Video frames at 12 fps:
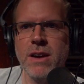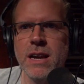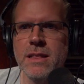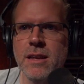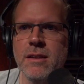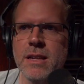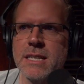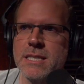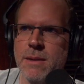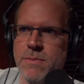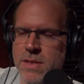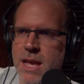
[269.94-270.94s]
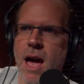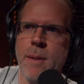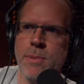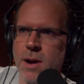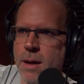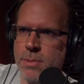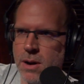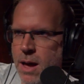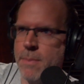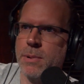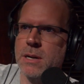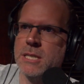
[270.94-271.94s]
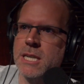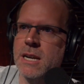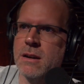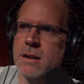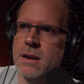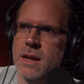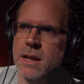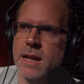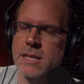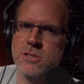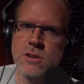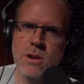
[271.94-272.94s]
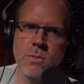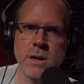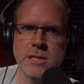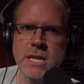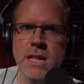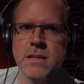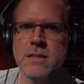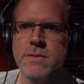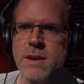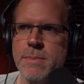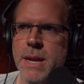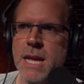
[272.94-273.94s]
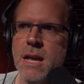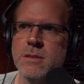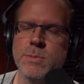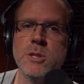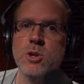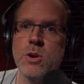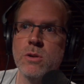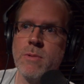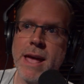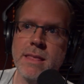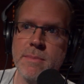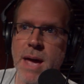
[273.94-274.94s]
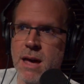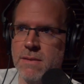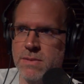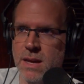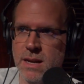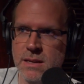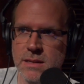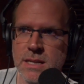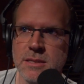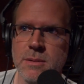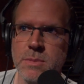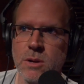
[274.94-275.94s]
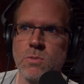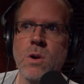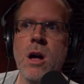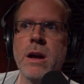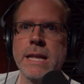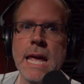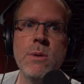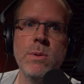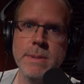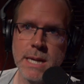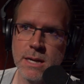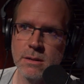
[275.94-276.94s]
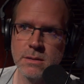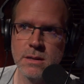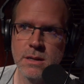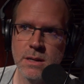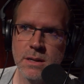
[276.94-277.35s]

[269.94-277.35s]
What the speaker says: very little except for the upper tier. And so you weren't jealous of anybody else, but you could rat them out if they did something wrong and they would be killed.